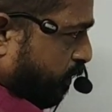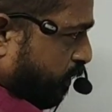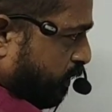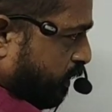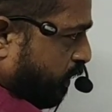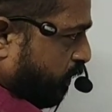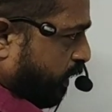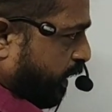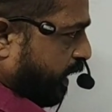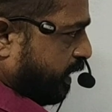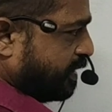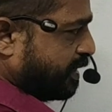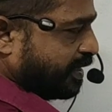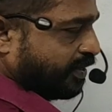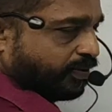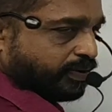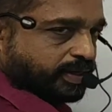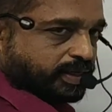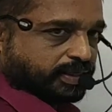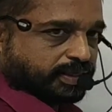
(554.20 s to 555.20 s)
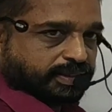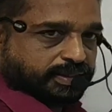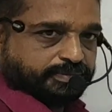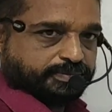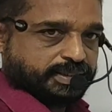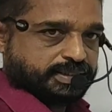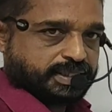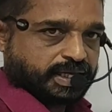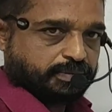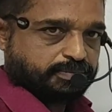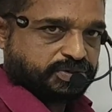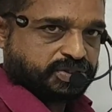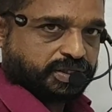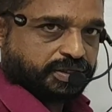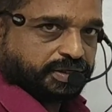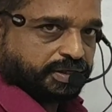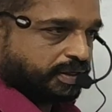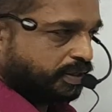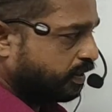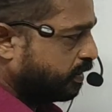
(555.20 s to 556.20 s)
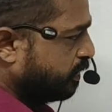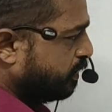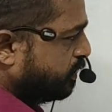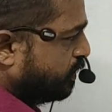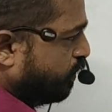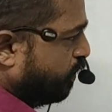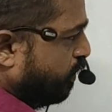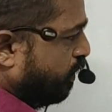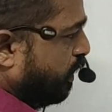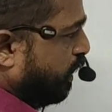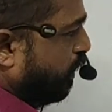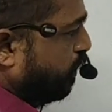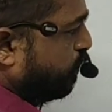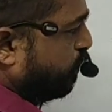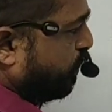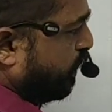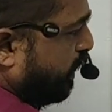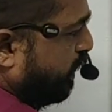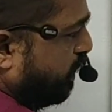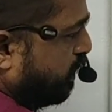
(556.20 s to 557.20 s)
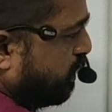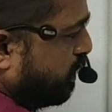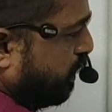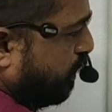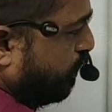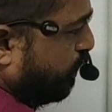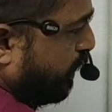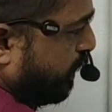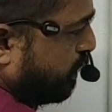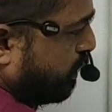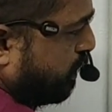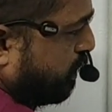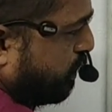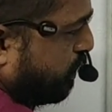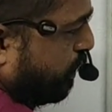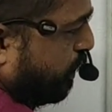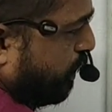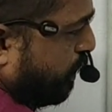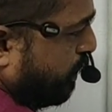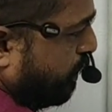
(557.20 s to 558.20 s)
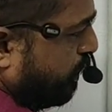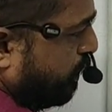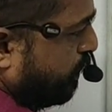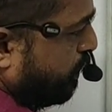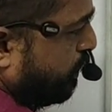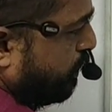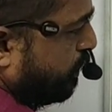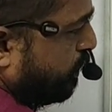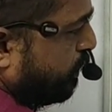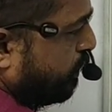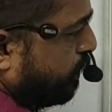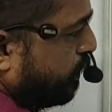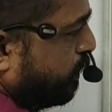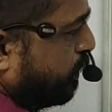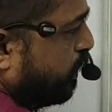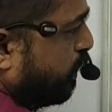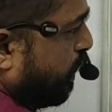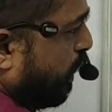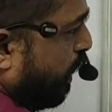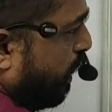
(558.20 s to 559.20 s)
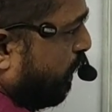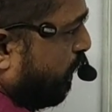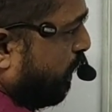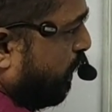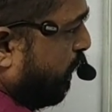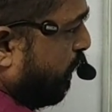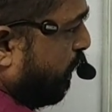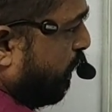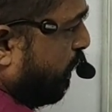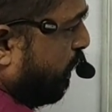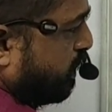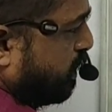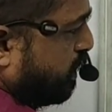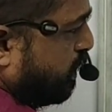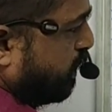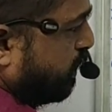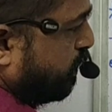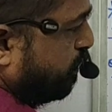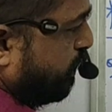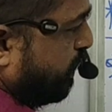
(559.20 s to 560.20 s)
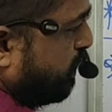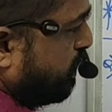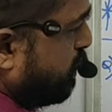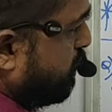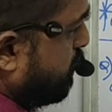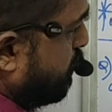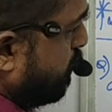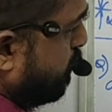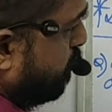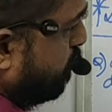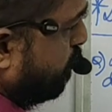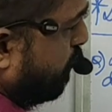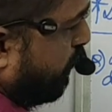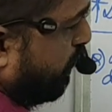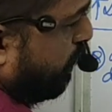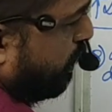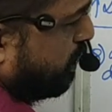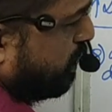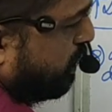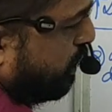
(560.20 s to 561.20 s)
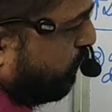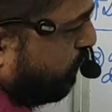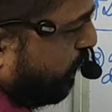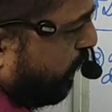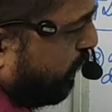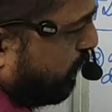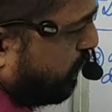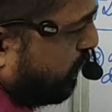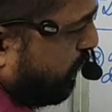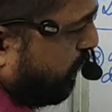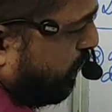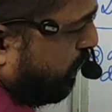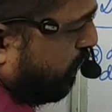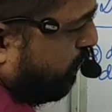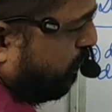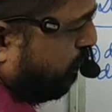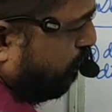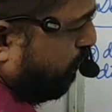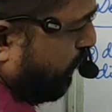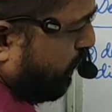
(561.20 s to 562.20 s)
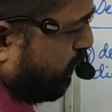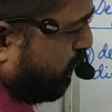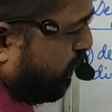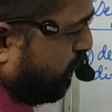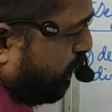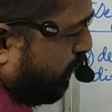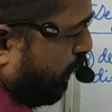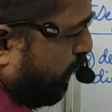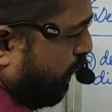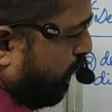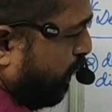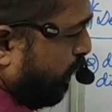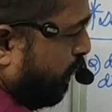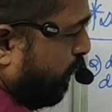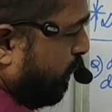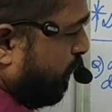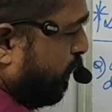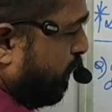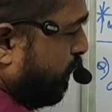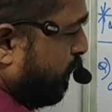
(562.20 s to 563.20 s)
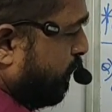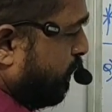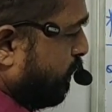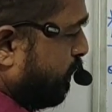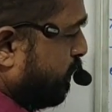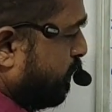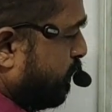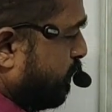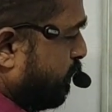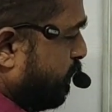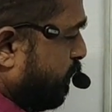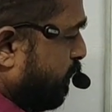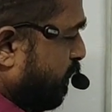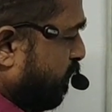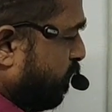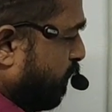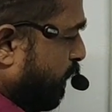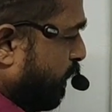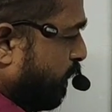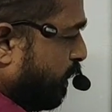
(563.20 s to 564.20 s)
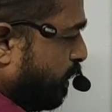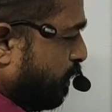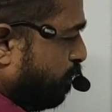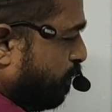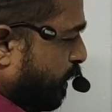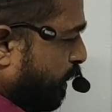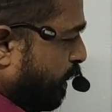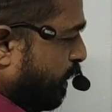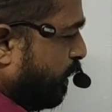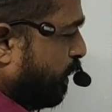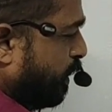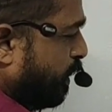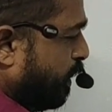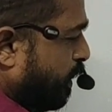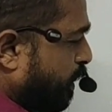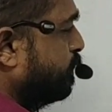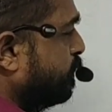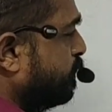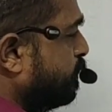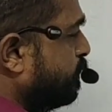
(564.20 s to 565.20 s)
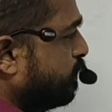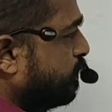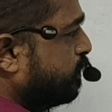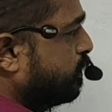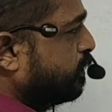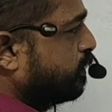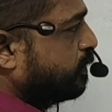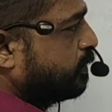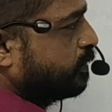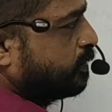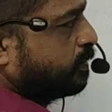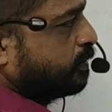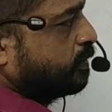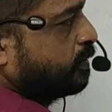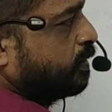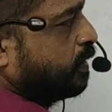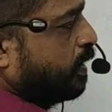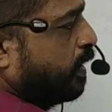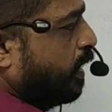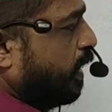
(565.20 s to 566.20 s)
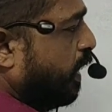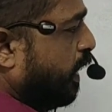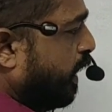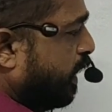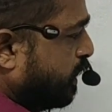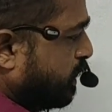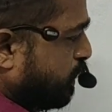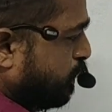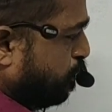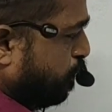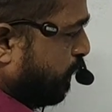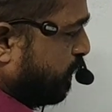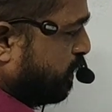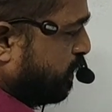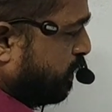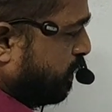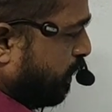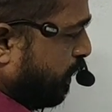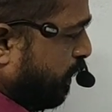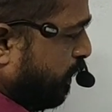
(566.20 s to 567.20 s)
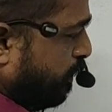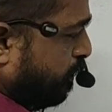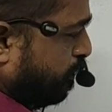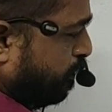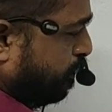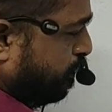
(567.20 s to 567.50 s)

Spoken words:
So, x square term is absent here. So, you will have to write 0x square. And here the x term is minus 2x plus 3 divided by x plus 3.